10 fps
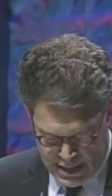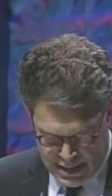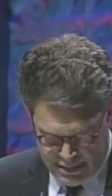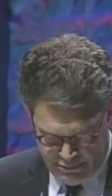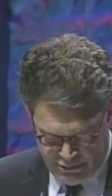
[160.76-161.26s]

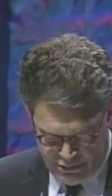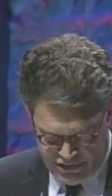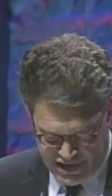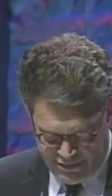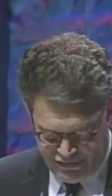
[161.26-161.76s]
And
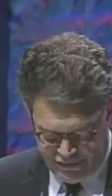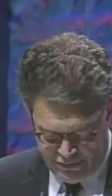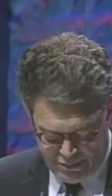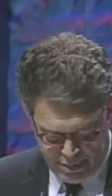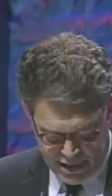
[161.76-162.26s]

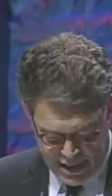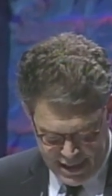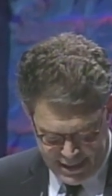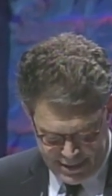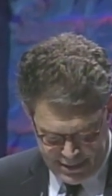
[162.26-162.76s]
Jefferson
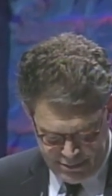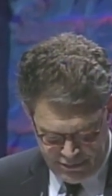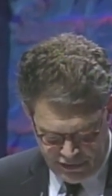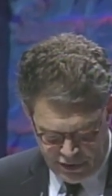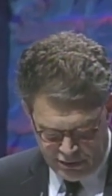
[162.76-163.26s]
replied, the
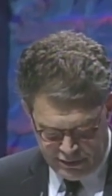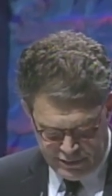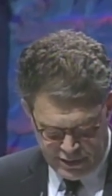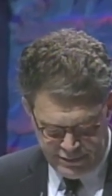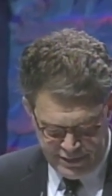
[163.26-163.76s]
result of
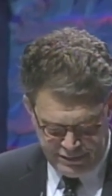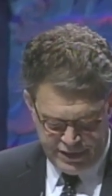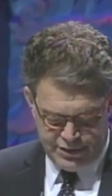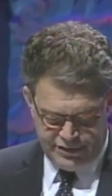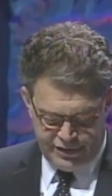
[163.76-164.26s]
our
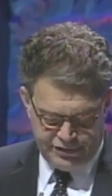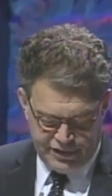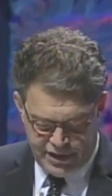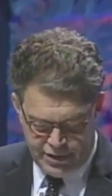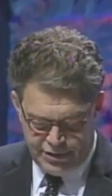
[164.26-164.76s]
50 or 60
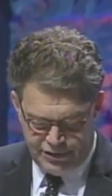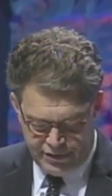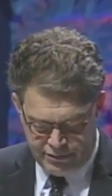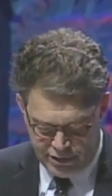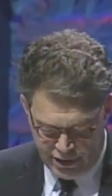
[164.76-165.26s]
years
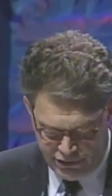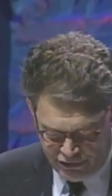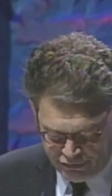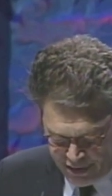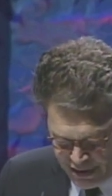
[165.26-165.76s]
of
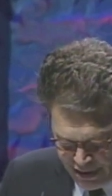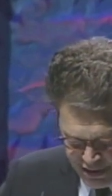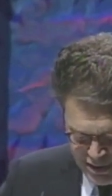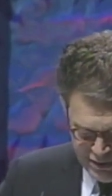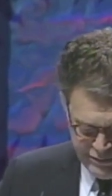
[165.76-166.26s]
religious
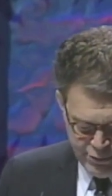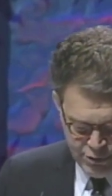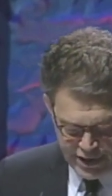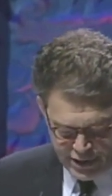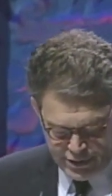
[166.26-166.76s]
reading in the
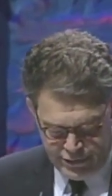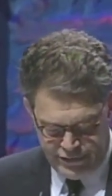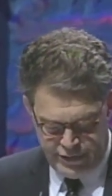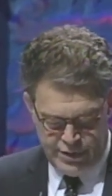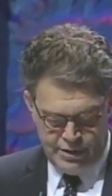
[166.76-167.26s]

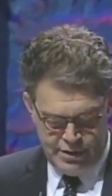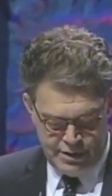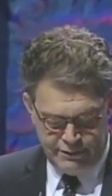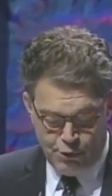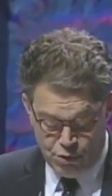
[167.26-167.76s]

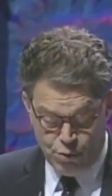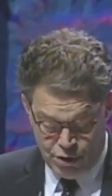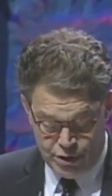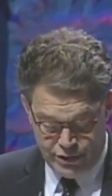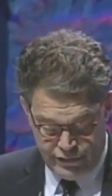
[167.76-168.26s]
four
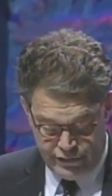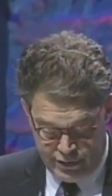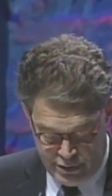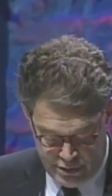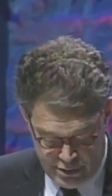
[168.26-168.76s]
words,
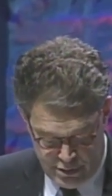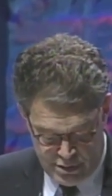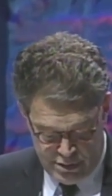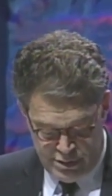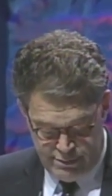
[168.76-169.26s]

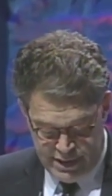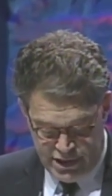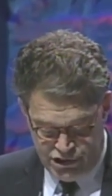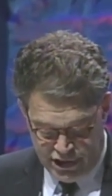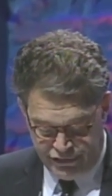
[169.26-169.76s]

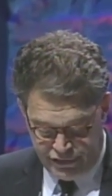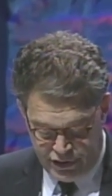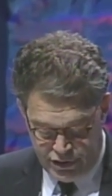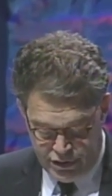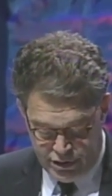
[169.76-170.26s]
be just
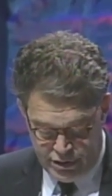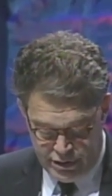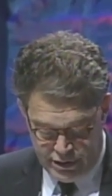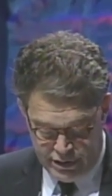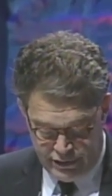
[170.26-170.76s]
and
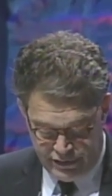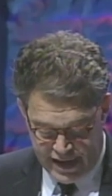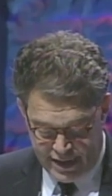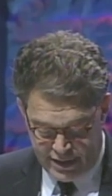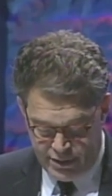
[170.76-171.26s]
good, is
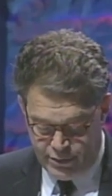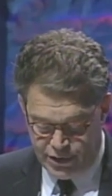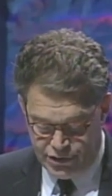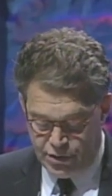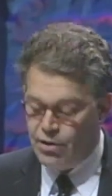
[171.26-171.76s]
that in
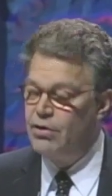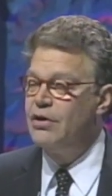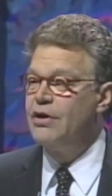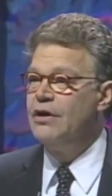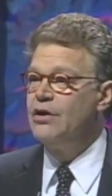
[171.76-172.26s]
which
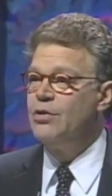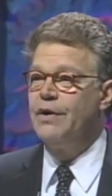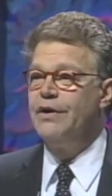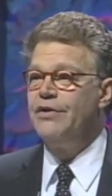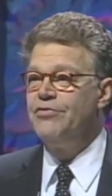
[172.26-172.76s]
all
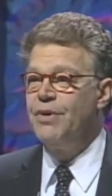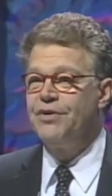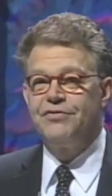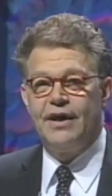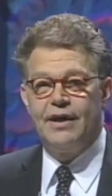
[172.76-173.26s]
inquiries
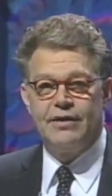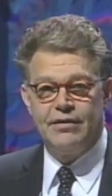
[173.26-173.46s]
must end.